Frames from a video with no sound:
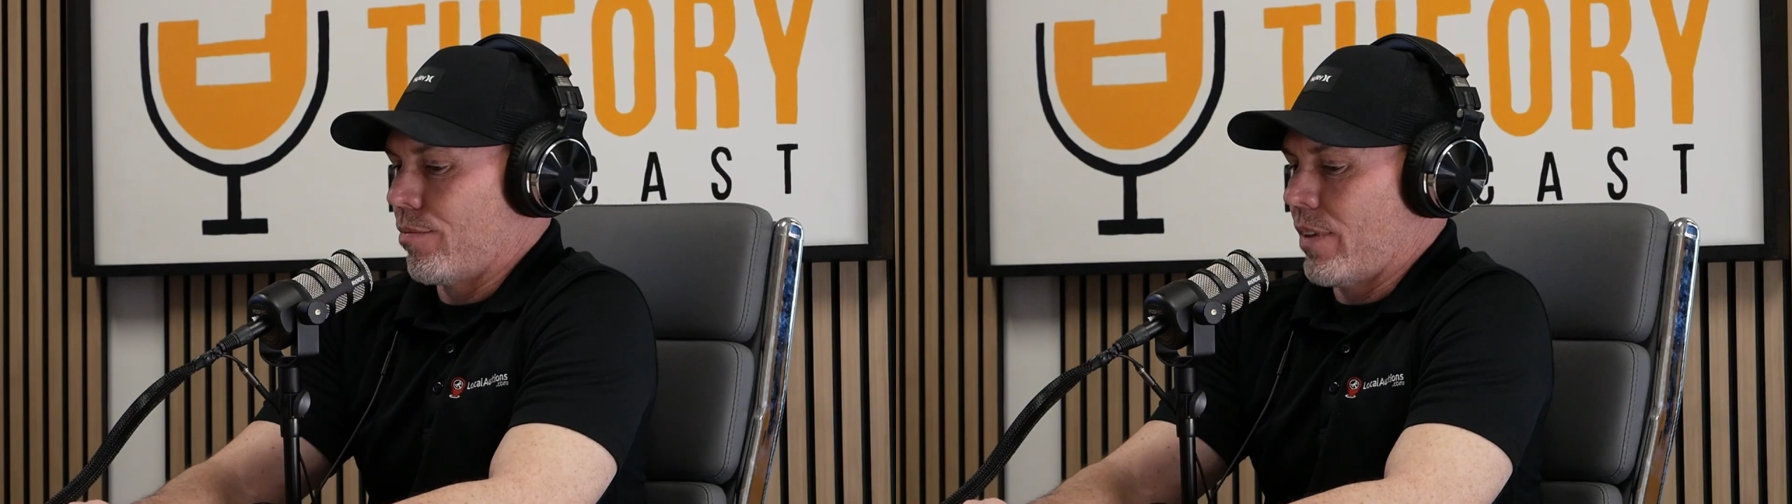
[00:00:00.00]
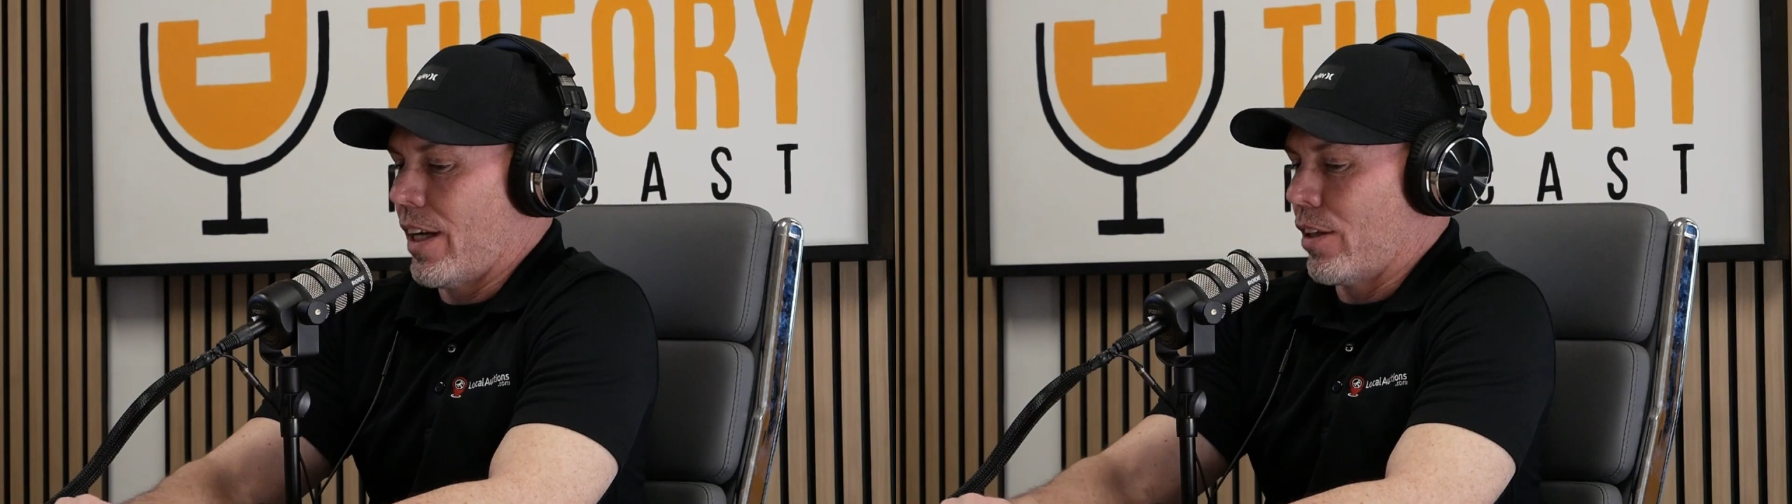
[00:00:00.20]

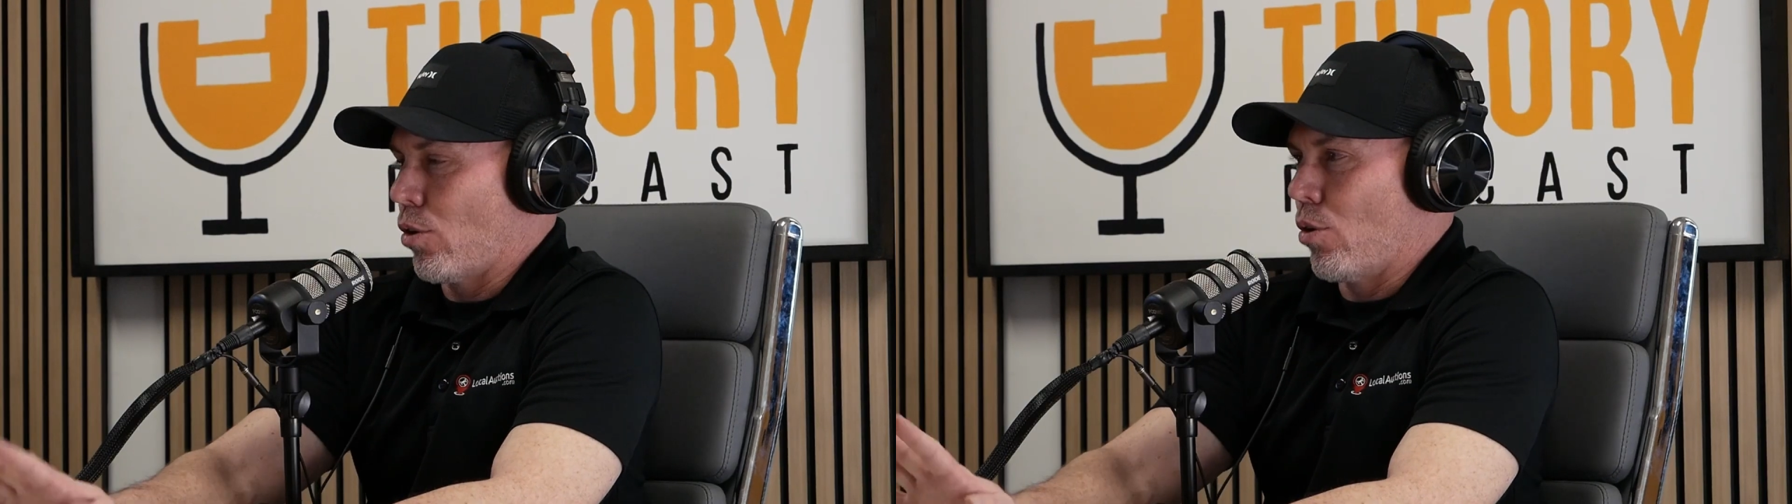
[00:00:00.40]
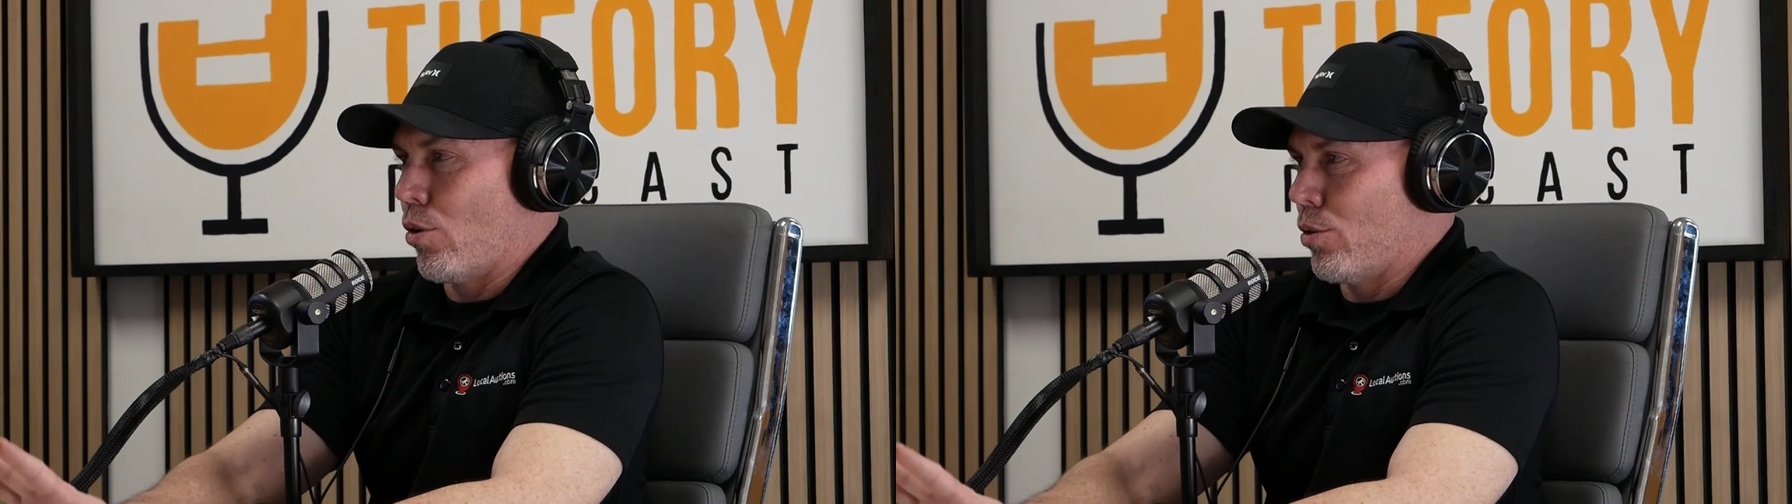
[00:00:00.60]
hit the
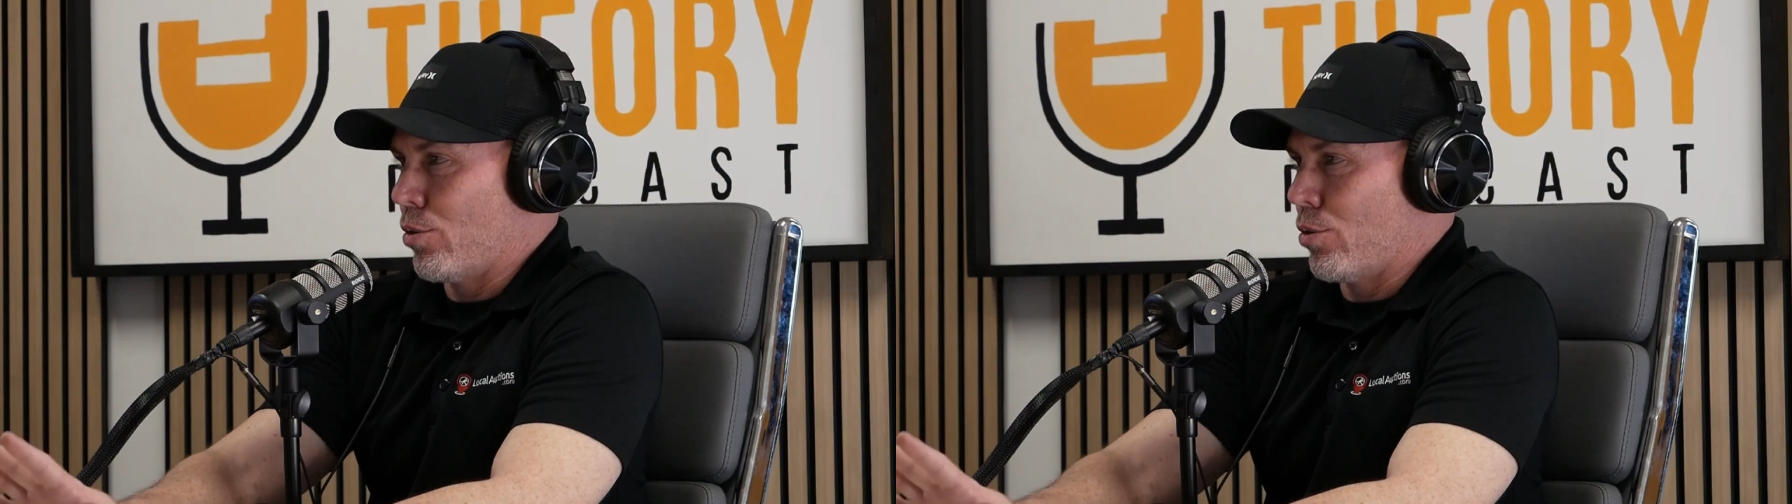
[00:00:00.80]
whole